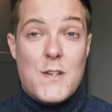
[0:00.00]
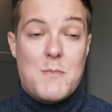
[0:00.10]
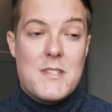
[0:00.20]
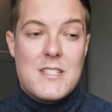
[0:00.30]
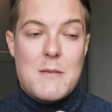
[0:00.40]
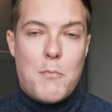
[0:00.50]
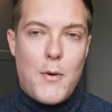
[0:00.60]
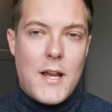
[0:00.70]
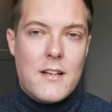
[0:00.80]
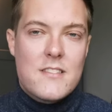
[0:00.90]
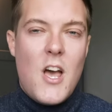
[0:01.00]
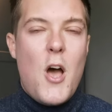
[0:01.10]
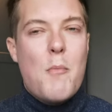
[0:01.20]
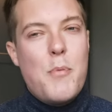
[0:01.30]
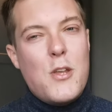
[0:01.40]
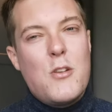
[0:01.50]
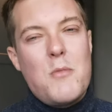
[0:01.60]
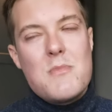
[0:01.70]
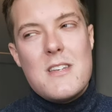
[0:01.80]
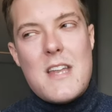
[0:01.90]
which vitamin C brings. But you
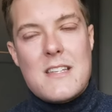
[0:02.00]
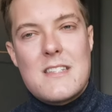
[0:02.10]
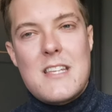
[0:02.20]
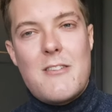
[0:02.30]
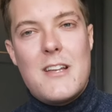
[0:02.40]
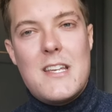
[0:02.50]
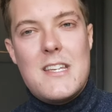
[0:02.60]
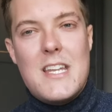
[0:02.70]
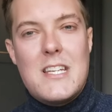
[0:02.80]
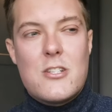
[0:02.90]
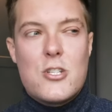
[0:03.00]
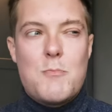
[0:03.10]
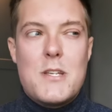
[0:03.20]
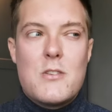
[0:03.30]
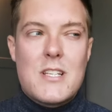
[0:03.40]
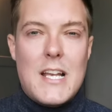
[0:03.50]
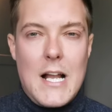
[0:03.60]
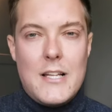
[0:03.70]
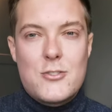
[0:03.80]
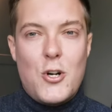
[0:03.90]
don't necessarily need to be using
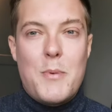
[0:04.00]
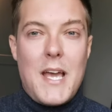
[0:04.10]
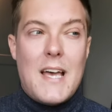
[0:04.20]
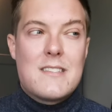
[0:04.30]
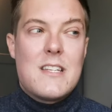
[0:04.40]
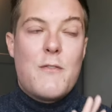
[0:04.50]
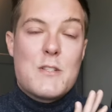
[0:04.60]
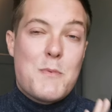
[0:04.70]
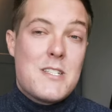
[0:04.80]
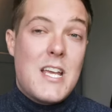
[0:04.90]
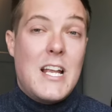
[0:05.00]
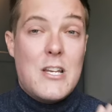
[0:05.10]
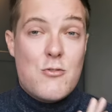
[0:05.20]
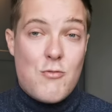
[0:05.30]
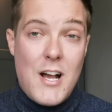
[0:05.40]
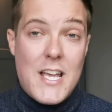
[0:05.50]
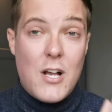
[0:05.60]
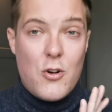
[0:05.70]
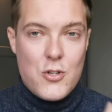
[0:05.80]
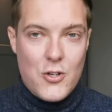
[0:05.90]
an L-ascorbic acid if it's particularly
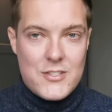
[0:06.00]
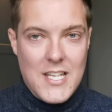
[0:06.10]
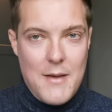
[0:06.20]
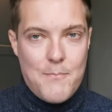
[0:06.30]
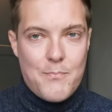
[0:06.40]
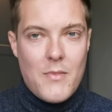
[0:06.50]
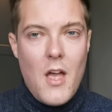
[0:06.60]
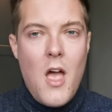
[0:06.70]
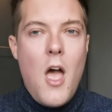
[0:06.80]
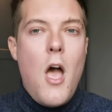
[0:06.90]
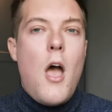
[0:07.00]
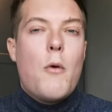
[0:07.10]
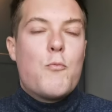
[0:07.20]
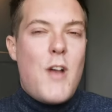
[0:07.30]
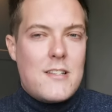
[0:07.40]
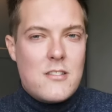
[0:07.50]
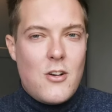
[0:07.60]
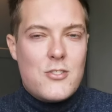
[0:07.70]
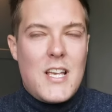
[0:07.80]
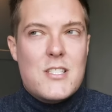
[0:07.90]
drying on your skin.
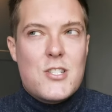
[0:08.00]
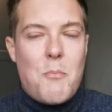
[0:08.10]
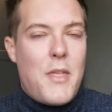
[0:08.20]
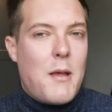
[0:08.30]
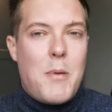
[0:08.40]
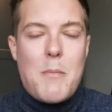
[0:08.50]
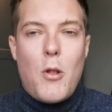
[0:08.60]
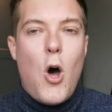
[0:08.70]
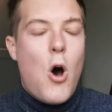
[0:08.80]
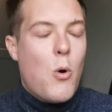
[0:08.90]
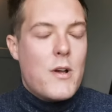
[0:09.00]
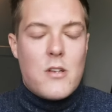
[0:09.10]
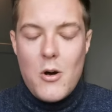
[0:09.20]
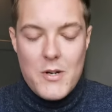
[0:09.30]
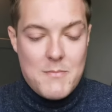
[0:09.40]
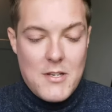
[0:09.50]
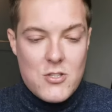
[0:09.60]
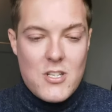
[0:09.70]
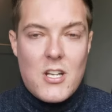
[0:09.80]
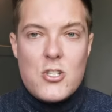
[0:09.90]
Retinols is something people always
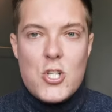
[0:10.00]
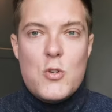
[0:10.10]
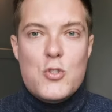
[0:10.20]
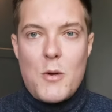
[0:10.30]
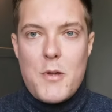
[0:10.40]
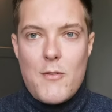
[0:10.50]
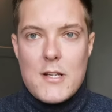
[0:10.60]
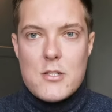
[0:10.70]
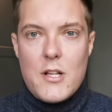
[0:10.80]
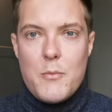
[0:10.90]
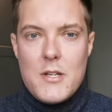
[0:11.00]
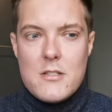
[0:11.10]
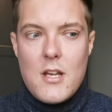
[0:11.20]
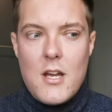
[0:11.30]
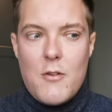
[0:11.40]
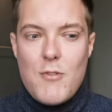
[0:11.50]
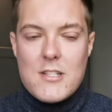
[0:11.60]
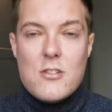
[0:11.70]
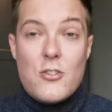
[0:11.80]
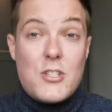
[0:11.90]
mention. Do you stop your retinol in winter?
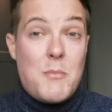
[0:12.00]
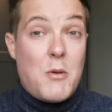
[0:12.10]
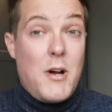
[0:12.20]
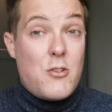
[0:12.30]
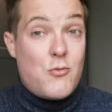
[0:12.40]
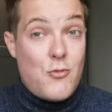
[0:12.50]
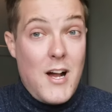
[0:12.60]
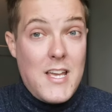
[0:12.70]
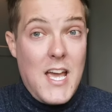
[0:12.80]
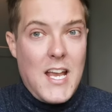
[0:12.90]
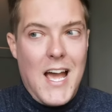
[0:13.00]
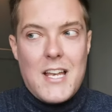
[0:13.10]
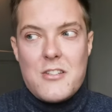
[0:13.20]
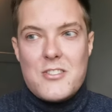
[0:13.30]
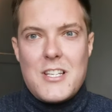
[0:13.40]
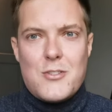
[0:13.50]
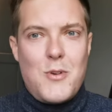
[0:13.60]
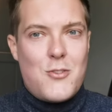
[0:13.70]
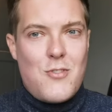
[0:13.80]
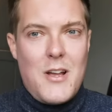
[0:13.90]
Retinols can be quite drying and your skin's
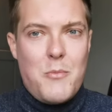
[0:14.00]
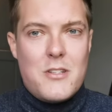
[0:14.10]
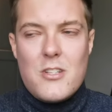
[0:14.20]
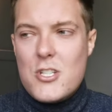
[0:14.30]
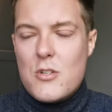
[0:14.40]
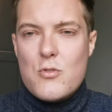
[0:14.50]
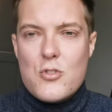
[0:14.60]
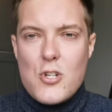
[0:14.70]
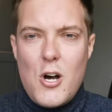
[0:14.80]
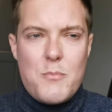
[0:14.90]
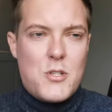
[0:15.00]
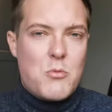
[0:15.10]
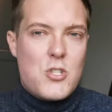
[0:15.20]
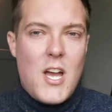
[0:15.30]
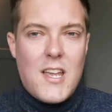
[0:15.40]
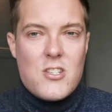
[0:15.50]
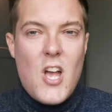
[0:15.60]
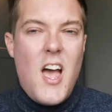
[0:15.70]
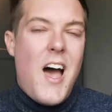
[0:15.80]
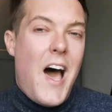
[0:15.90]
quite dry in winter. Do you stop? Do you
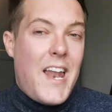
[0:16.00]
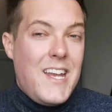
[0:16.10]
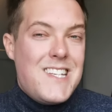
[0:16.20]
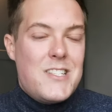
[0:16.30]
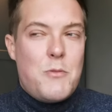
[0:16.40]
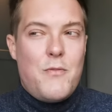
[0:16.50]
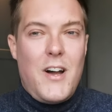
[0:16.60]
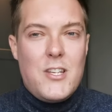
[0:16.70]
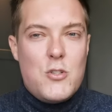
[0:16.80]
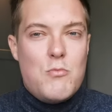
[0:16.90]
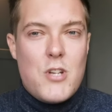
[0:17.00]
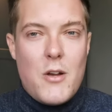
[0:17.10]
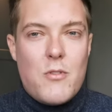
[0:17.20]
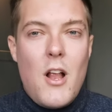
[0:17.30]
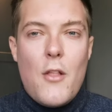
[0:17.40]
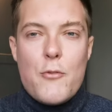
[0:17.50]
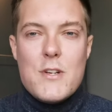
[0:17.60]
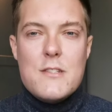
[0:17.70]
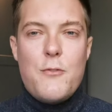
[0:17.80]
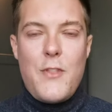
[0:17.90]
change? I tend to advise you don't. The
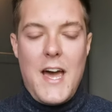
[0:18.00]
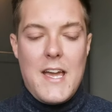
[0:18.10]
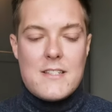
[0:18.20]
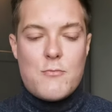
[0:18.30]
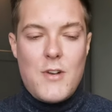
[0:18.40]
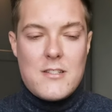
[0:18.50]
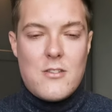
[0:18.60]
reason for that is